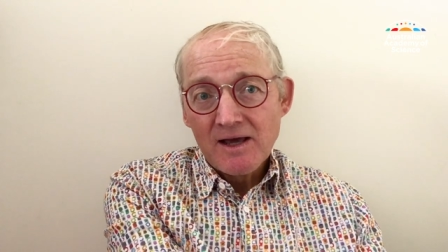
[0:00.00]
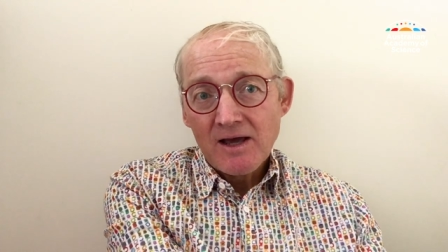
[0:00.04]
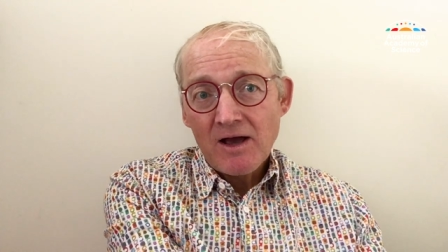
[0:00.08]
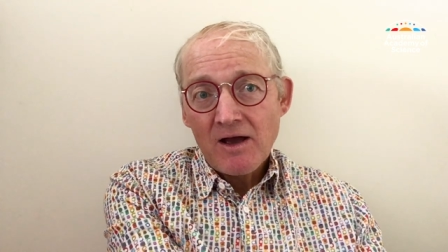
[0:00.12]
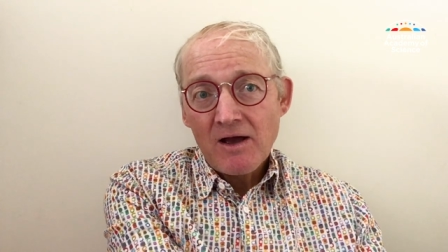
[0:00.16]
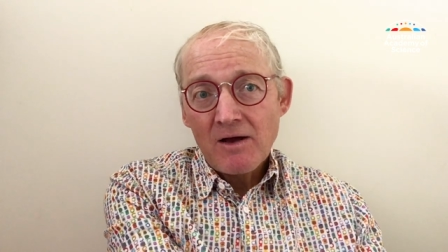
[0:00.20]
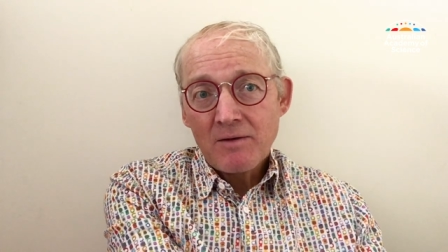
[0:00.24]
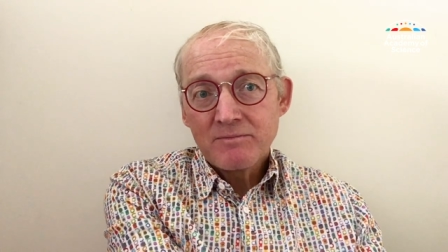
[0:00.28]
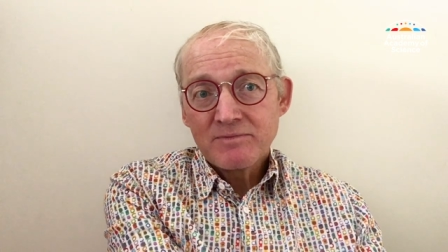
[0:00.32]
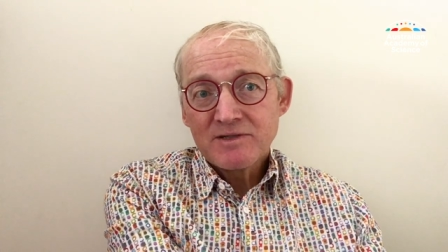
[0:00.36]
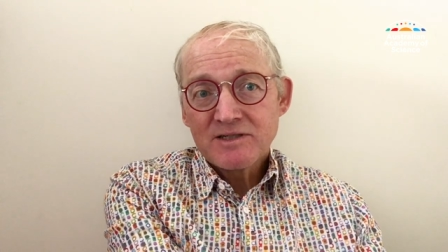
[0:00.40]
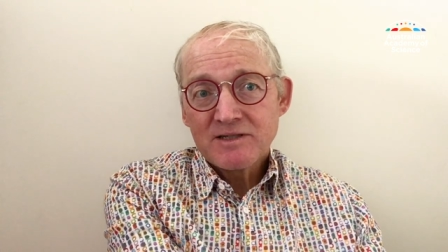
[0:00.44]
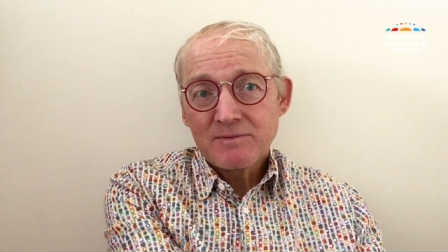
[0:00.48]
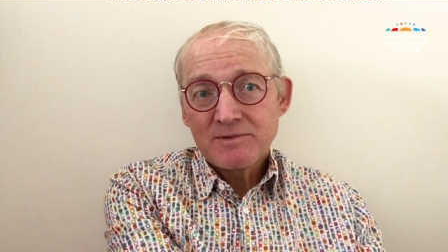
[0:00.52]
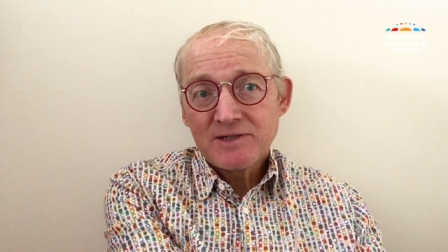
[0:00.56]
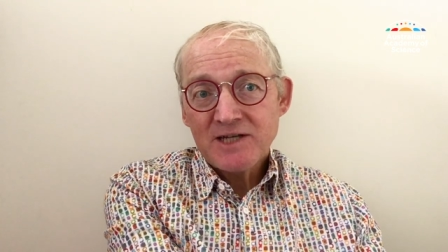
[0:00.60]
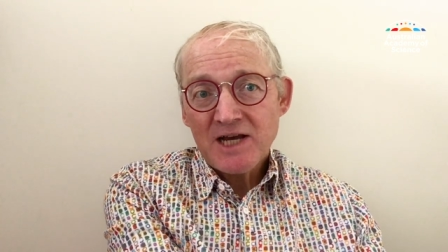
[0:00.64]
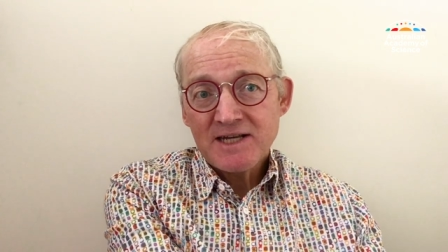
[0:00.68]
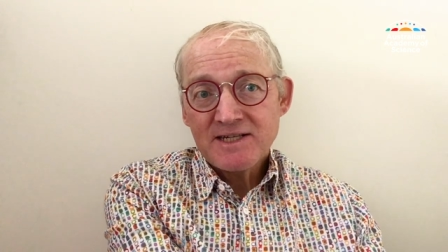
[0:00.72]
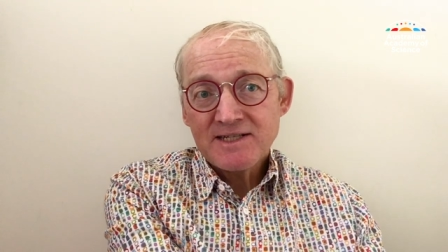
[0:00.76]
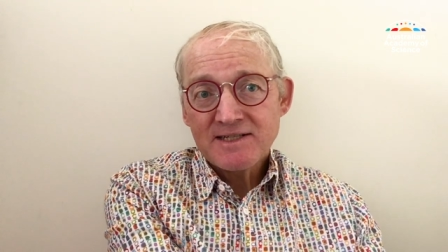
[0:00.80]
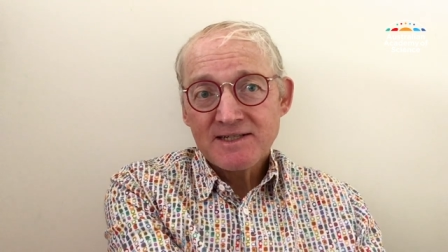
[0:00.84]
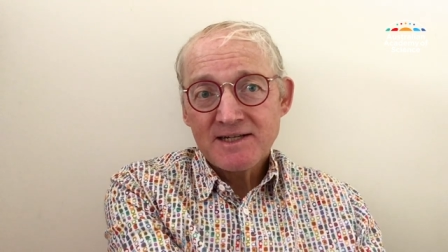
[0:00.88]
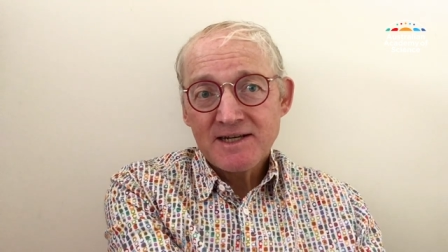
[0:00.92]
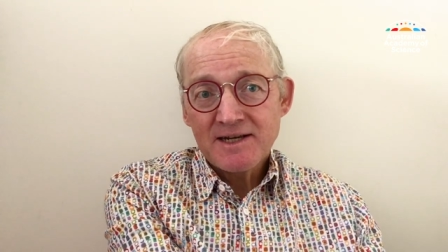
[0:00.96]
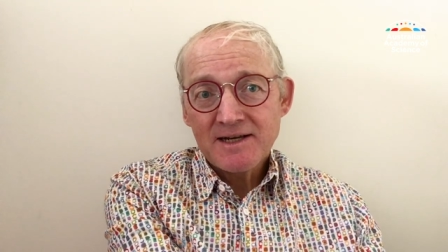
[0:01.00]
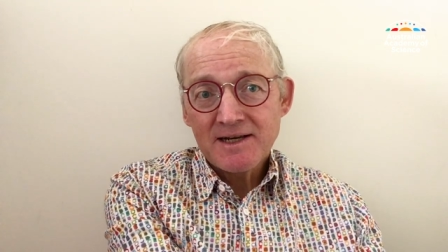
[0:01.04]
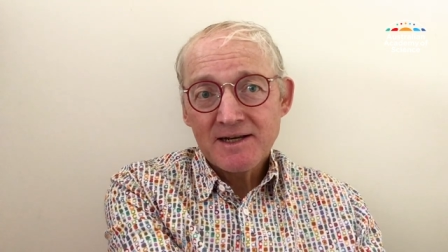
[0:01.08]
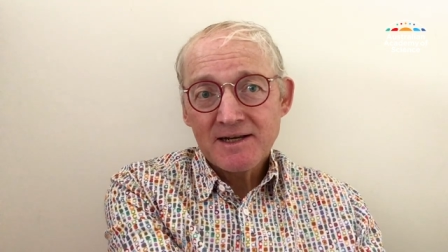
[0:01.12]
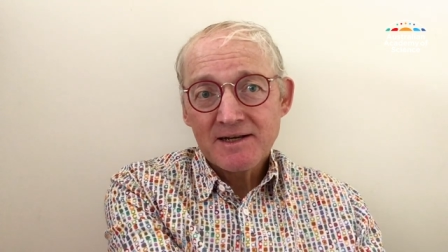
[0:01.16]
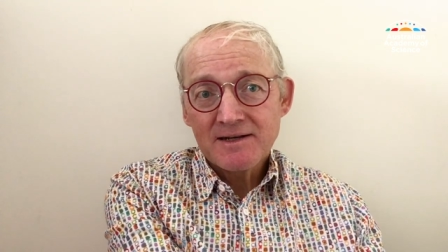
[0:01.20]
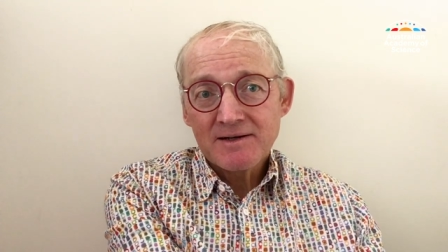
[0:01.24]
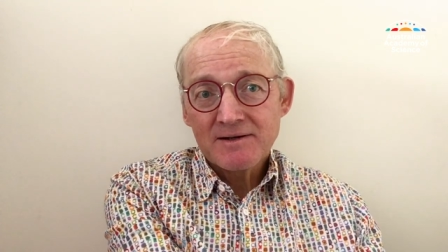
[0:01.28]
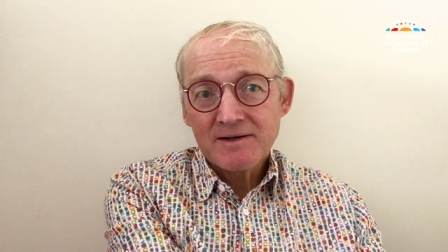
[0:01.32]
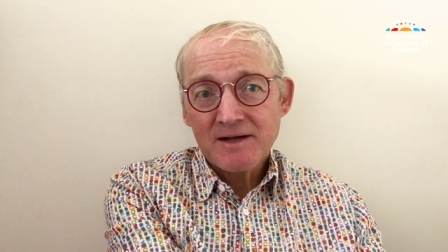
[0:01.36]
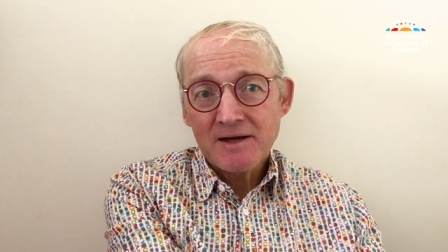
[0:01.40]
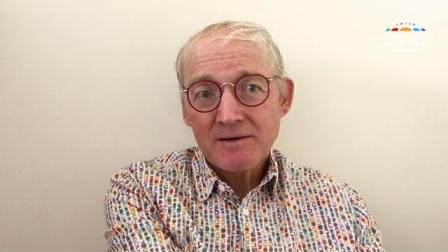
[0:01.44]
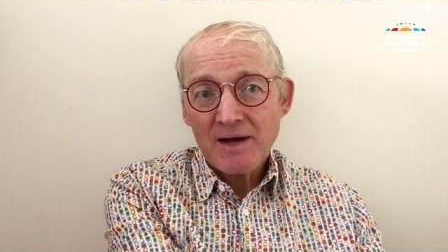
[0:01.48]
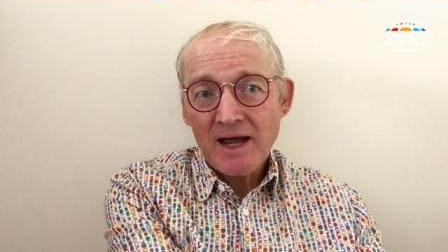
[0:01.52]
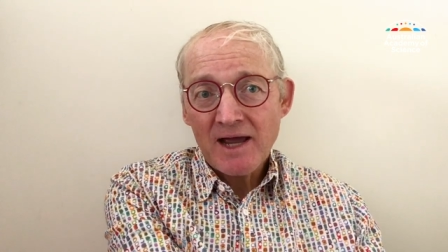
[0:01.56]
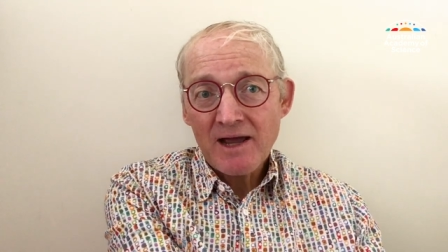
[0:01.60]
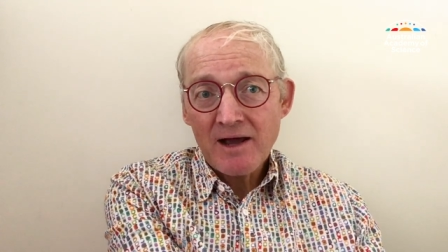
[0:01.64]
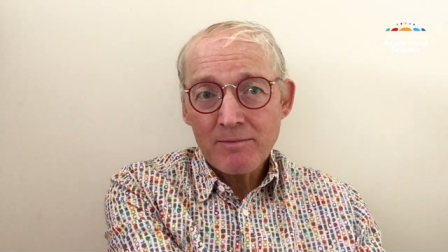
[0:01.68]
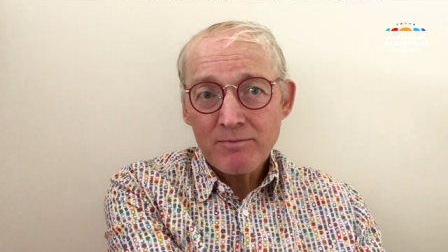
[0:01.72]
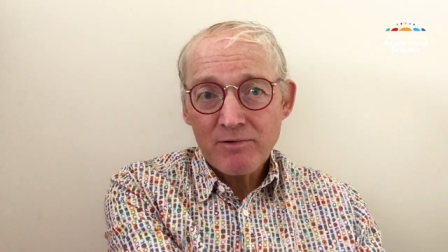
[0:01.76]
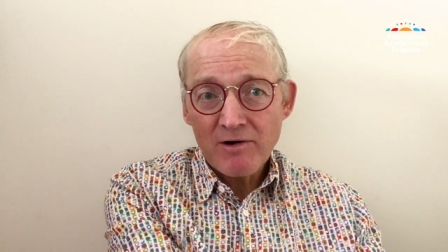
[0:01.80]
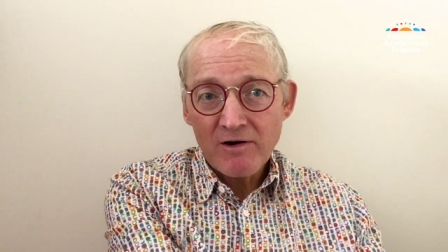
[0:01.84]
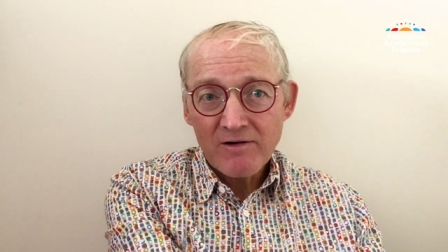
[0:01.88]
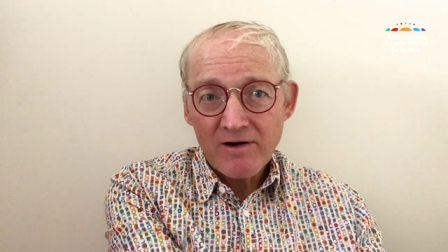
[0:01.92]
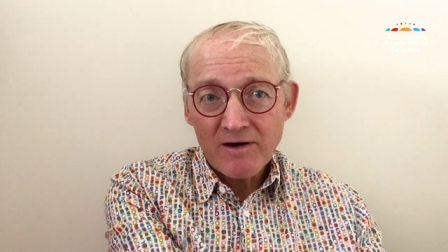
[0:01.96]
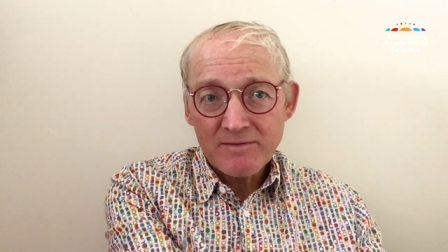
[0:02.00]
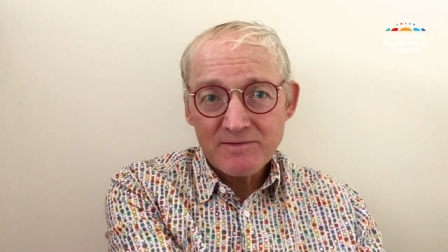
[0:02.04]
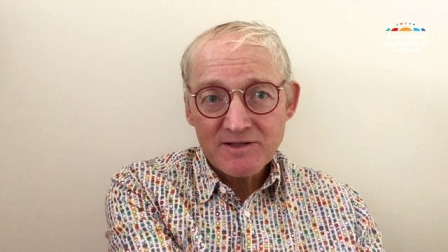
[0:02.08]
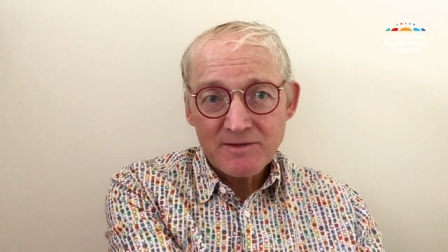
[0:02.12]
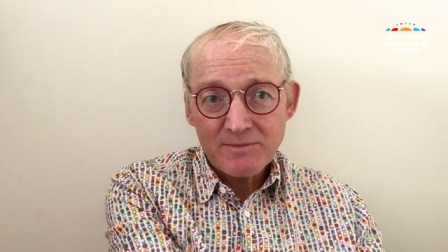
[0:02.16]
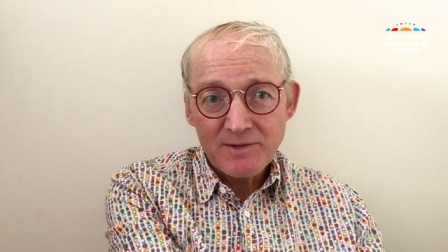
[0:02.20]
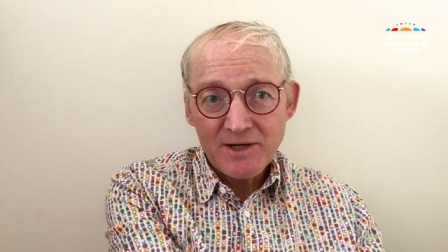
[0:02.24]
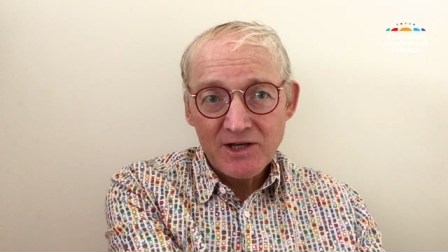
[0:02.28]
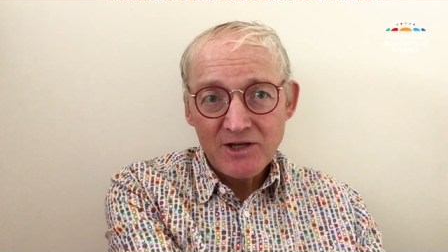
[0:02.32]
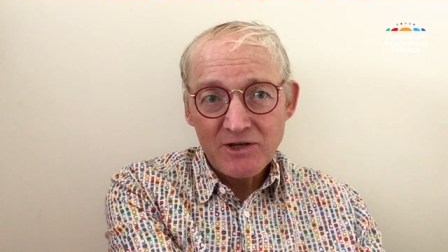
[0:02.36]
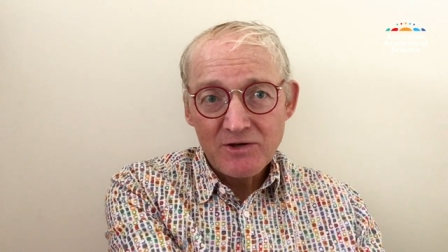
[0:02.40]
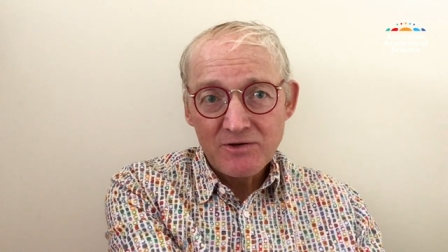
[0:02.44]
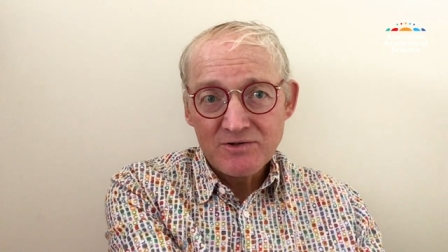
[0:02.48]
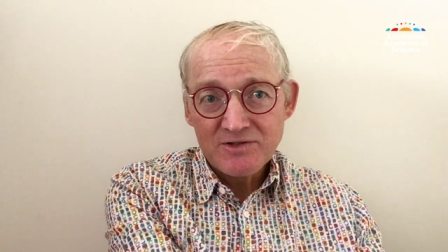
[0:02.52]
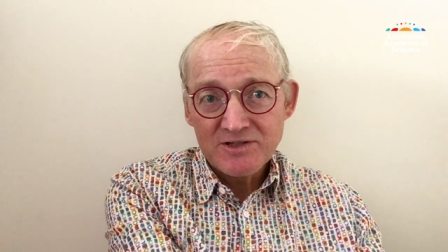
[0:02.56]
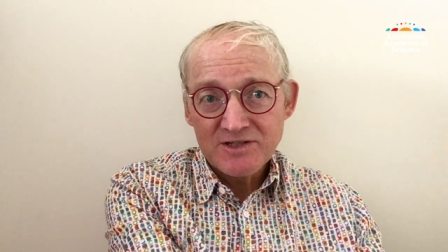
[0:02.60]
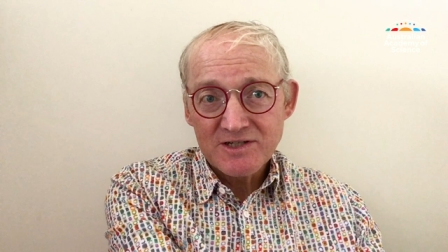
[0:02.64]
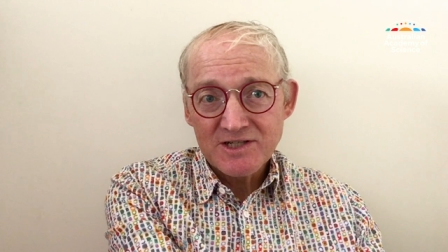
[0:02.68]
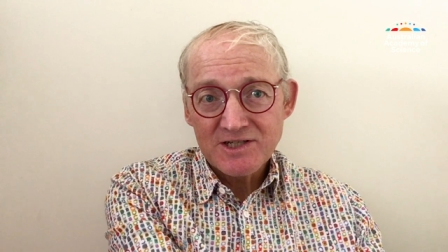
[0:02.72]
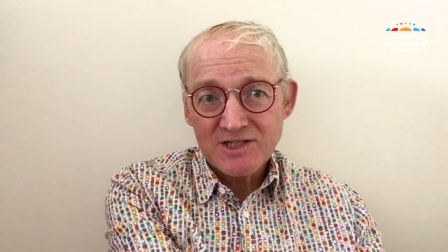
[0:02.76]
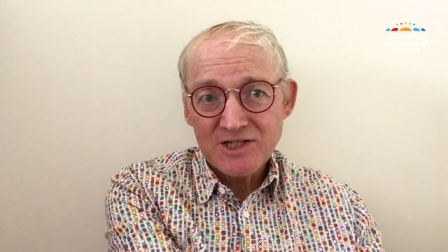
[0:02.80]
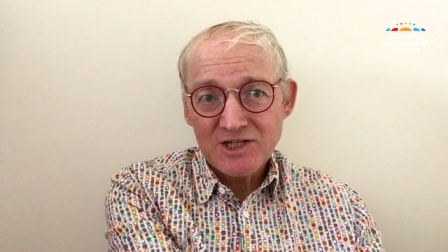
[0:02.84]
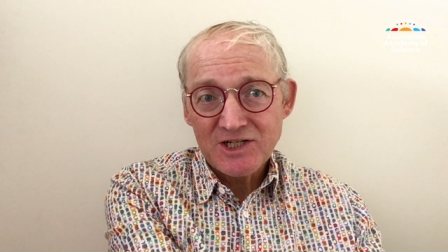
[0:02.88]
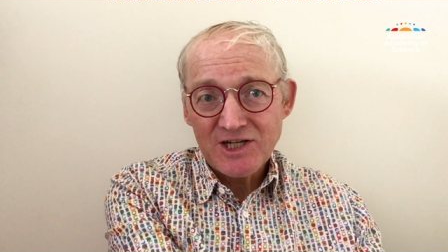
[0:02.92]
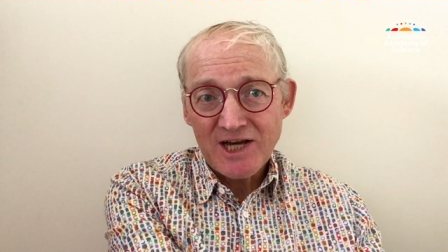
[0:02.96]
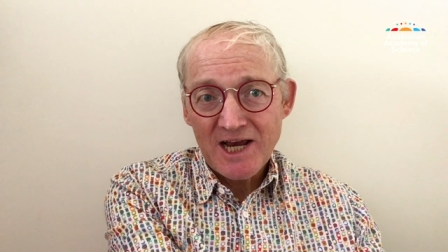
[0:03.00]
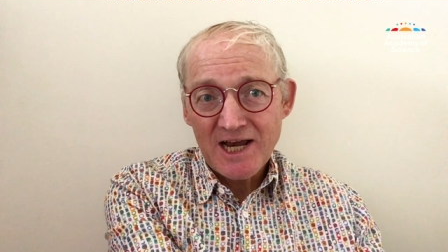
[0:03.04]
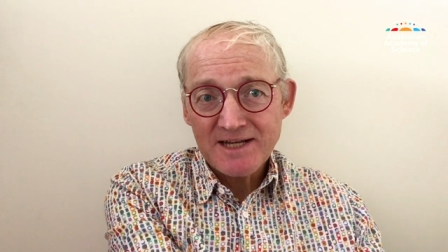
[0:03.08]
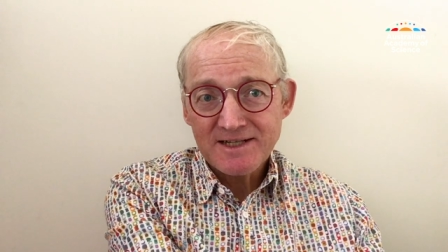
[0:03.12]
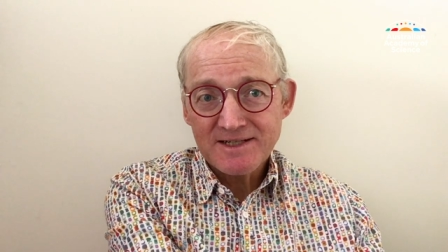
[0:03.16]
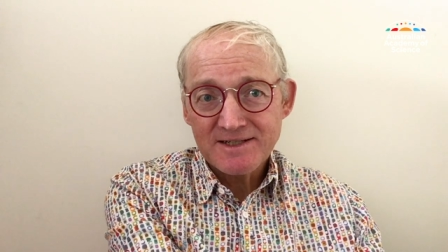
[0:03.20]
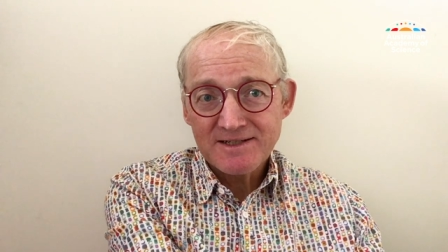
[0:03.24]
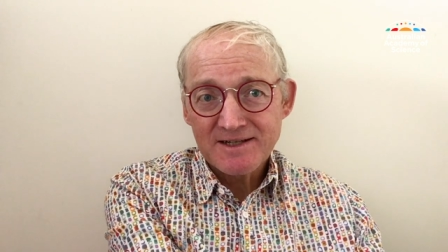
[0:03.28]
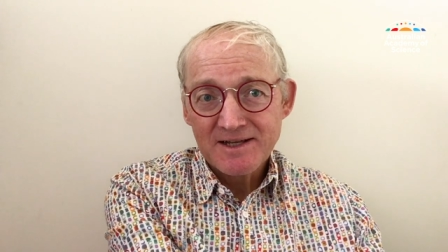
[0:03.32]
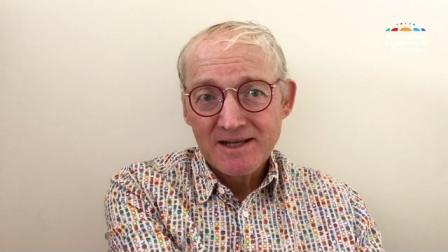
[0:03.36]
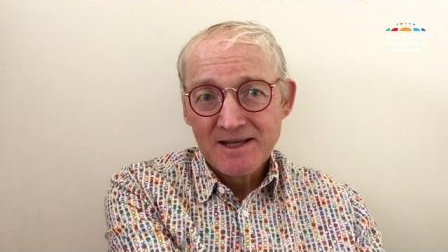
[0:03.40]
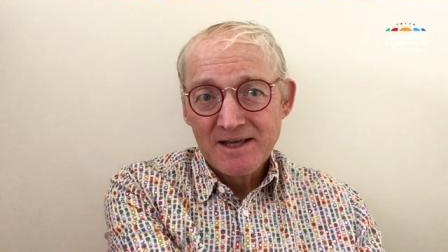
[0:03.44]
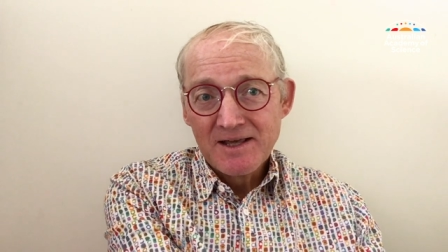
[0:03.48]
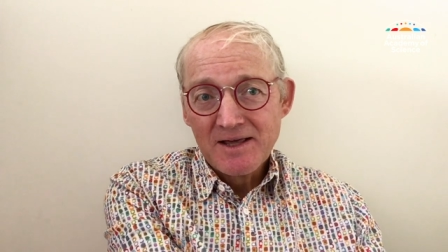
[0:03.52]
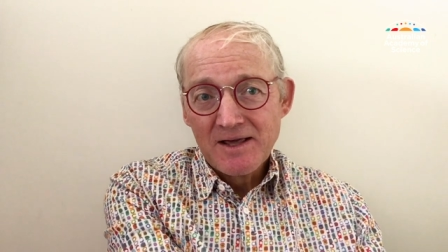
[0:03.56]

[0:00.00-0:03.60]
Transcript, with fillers: um, suggesting uh, AI programs that are being used to suggest